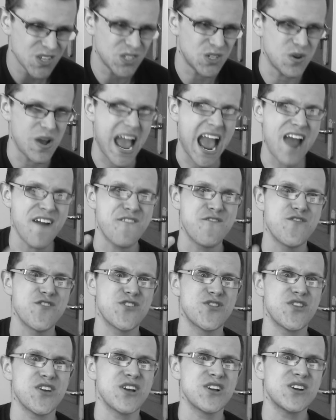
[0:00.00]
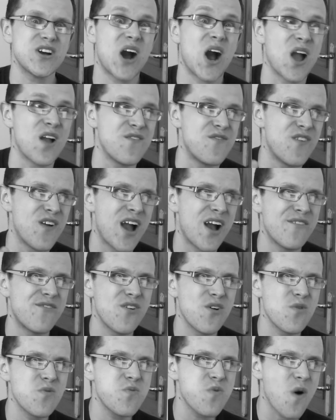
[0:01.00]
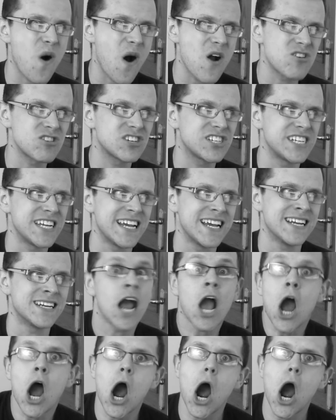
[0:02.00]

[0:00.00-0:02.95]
to everything I've ever wanted.